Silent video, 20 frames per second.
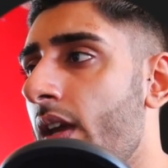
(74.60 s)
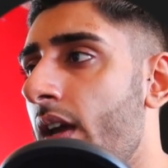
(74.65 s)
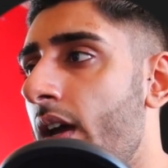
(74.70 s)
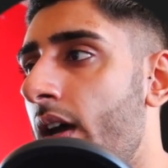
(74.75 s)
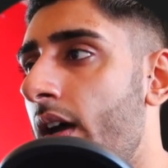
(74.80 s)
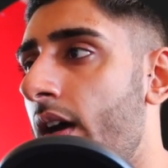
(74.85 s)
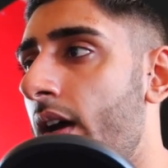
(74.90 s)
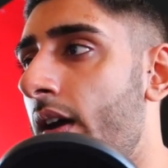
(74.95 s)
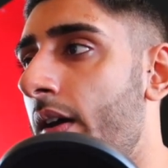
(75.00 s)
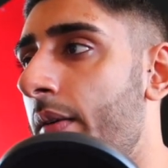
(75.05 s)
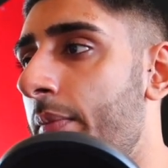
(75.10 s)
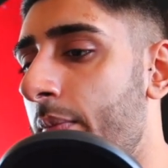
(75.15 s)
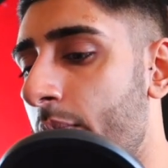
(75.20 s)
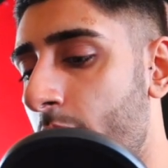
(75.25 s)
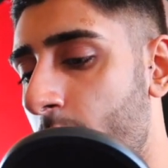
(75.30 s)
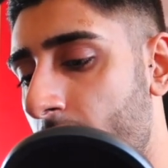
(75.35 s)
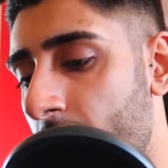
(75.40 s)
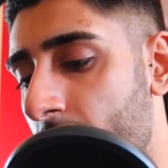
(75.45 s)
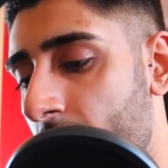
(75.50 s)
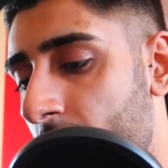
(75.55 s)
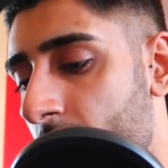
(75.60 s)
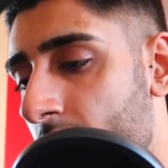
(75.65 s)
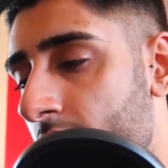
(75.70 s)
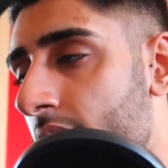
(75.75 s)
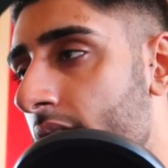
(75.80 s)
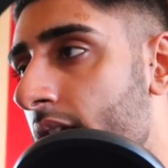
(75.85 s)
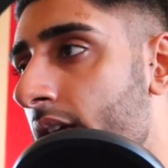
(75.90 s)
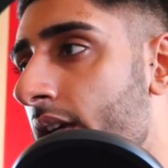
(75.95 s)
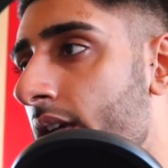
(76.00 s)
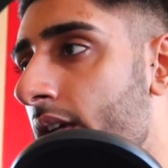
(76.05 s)
um, we are
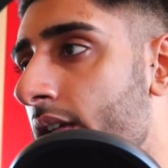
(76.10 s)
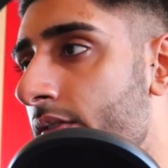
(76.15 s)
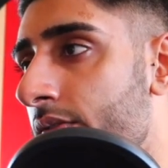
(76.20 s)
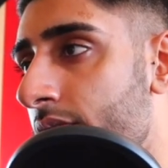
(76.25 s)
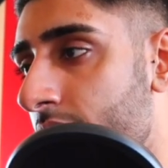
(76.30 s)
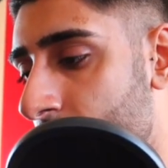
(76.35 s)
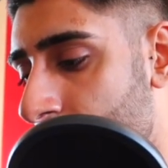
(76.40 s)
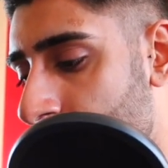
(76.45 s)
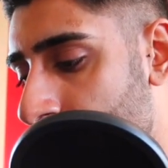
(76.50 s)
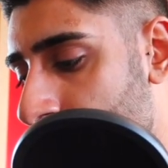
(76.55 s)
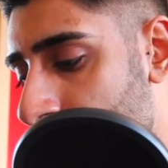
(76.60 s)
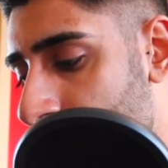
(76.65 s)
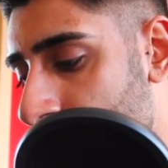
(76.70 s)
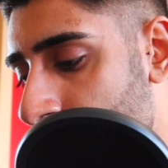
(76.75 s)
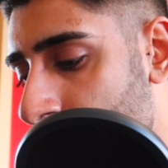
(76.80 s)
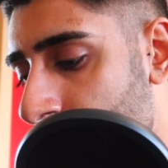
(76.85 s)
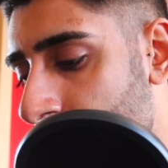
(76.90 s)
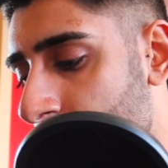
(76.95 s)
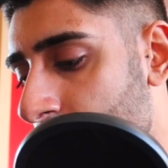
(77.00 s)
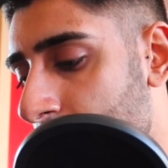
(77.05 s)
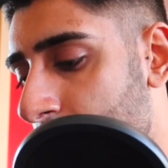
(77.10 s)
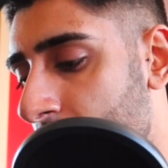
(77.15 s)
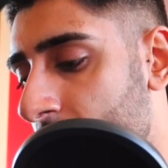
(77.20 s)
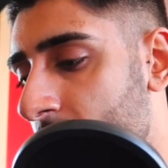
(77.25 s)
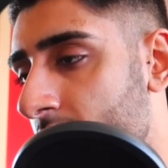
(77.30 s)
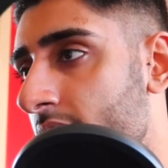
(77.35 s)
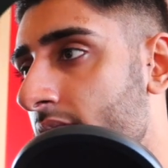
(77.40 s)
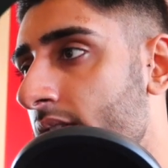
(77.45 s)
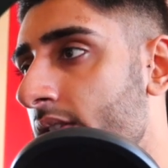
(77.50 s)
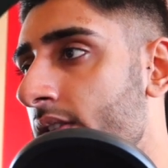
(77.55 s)
going to introduce two new
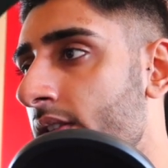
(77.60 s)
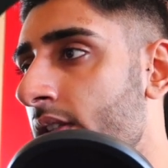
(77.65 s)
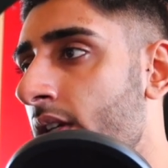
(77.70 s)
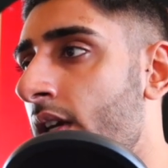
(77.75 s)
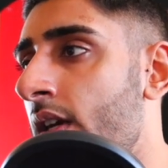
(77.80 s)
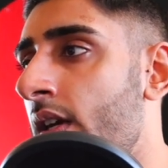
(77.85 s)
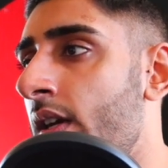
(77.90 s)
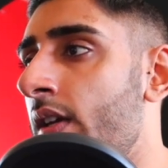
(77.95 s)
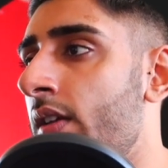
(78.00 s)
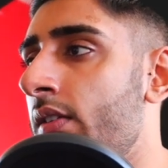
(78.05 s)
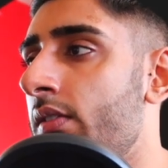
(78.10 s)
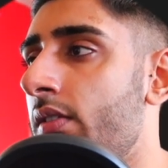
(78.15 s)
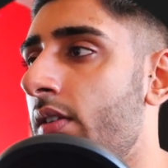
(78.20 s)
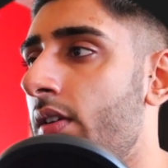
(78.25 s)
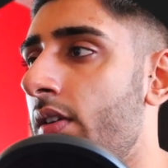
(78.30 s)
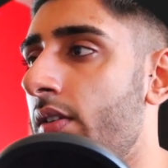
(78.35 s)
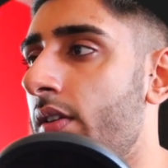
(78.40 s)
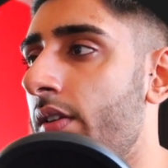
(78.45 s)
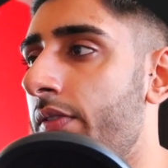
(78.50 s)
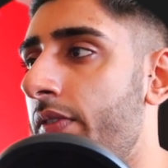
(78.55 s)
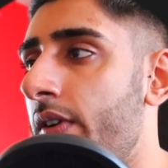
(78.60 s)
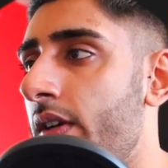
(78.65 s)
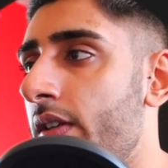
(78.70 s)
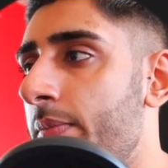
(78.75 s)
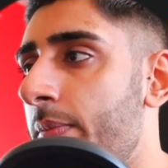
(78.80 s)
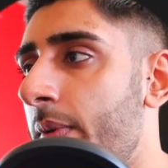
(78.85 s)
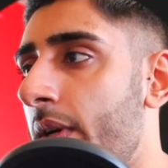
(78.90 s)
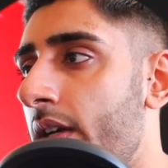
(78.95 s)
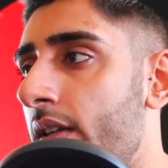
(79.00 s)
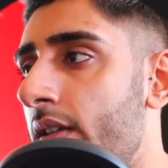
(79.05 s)
buttons so the
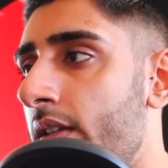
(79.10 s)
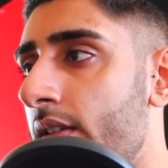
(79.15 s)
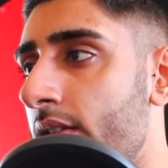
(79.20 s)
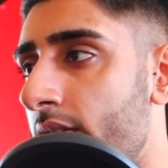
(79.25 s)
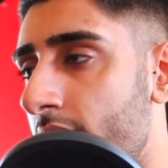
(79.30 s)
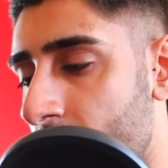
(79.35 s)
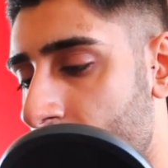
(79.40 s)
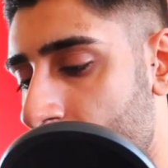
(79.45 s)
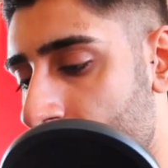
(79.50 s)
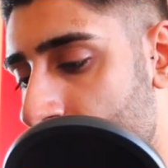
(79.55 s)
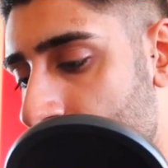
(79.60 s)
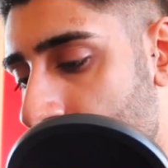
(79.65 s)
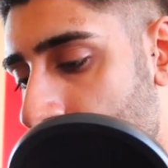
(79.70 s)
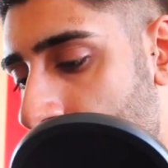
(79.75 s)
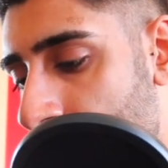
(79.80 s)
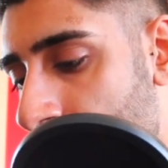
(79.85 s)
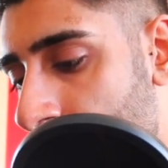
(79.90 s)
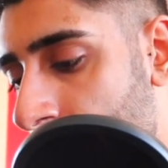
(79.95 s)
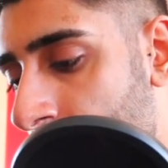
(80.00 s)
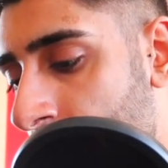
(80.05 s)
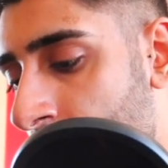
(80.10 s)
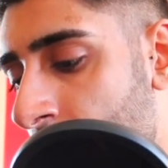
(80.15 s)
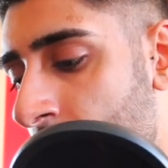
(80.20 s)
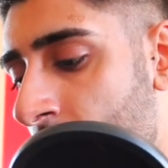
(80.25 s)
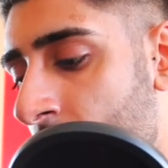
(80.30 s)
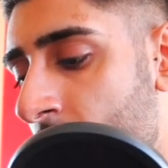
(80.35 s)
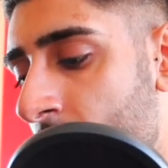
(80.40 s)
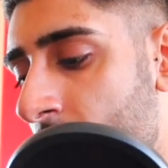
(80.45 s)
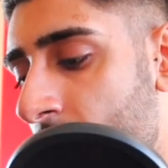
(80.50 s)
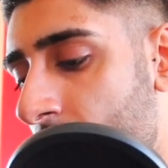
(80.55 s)
first button is going to say
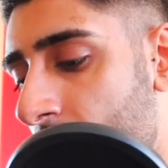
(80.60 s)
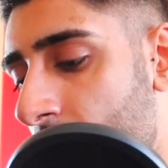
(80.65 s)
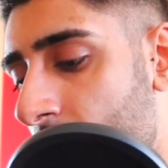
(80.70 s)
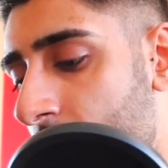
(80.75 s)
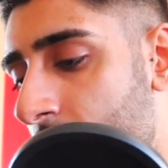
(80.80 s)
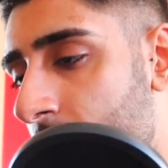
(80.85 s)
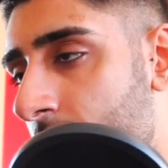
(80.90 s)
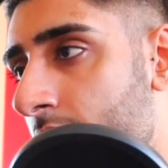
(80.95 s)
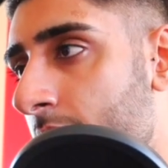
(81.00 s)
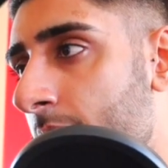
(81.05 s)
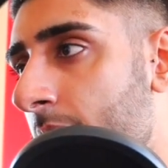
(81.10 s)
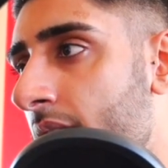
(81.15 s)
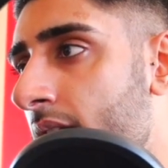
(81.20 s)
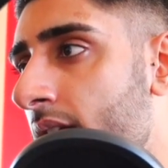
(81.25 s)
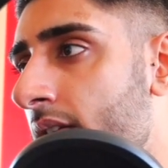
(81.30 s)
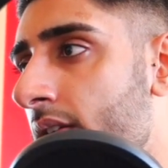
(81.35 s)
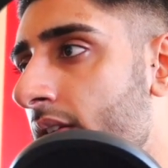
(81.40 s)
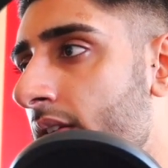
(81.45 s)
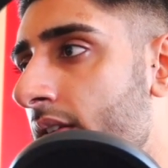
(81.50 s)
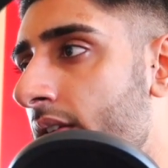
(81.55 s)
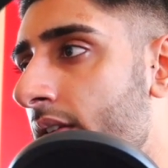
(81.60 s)
increment